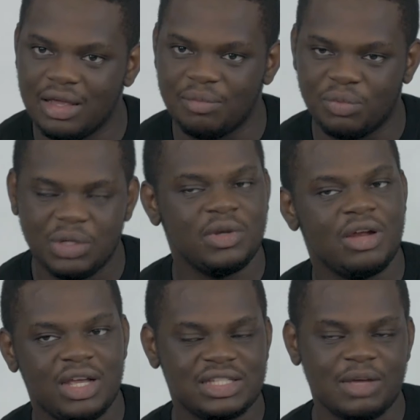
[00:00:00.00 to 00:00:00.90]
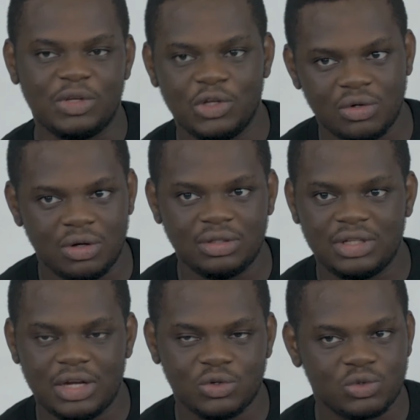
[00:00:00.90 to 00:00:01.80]
a preliminary
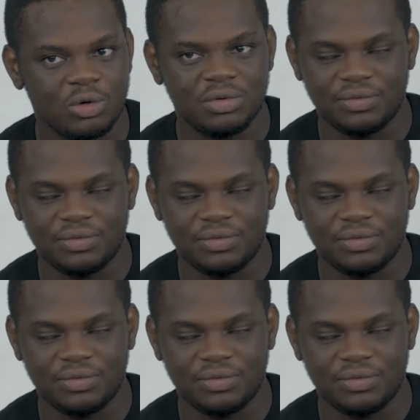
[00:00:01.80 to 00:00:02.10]
examination that does not